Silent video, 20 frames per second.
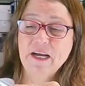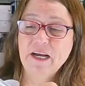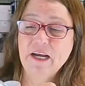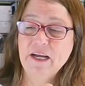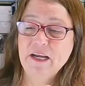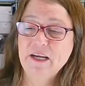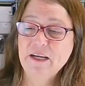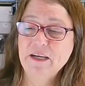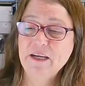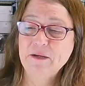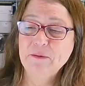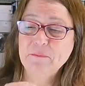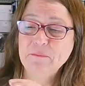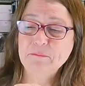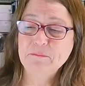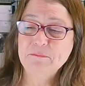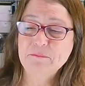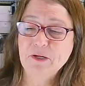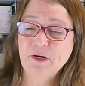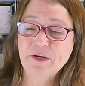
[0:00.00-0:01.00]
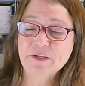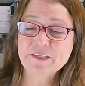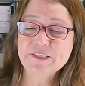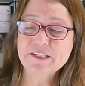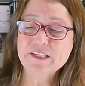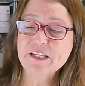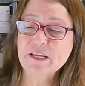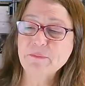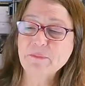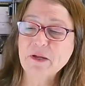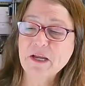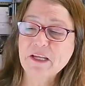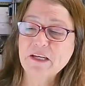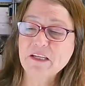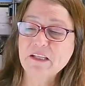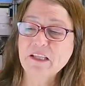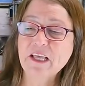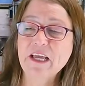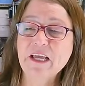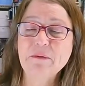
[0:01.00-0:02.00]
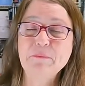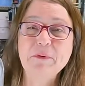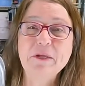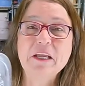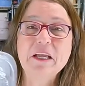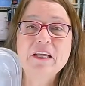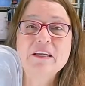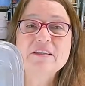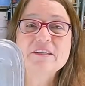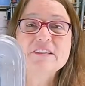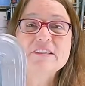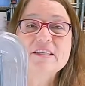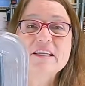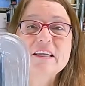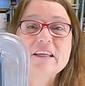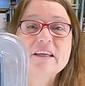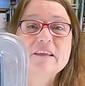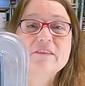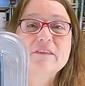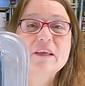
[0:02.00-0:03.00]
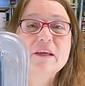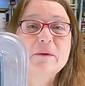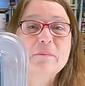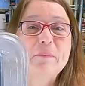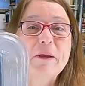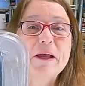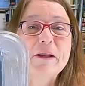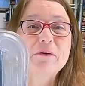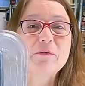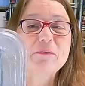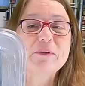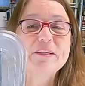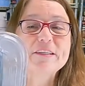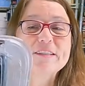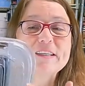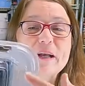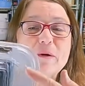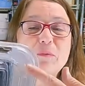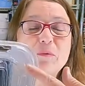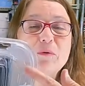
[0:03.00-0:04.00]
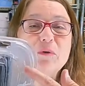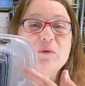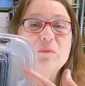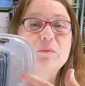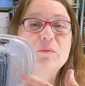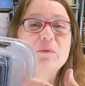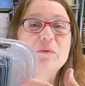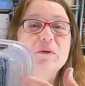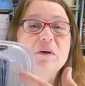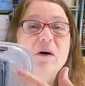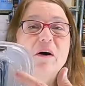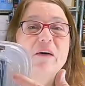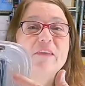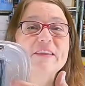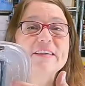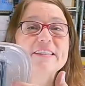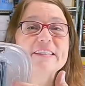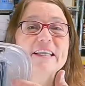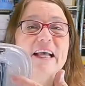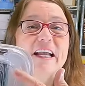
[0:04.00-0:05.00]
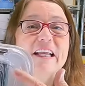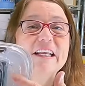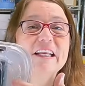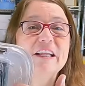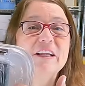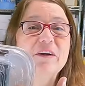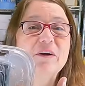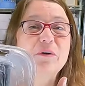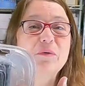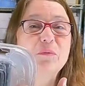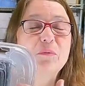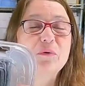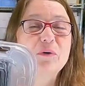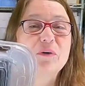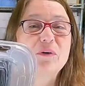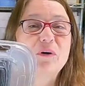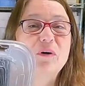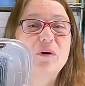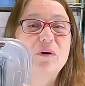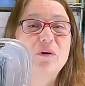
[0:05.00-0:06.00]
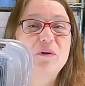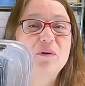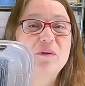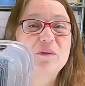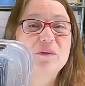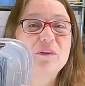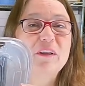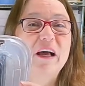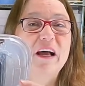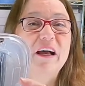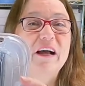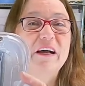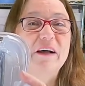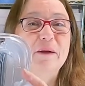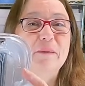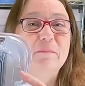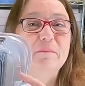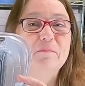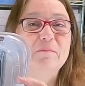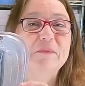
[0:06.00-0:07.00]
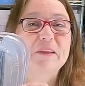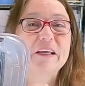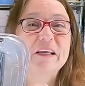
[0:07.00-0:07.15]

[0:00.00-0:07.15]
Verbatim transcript: Um, honestly, I'm kind of glad because the batteries that were on the side here were all um,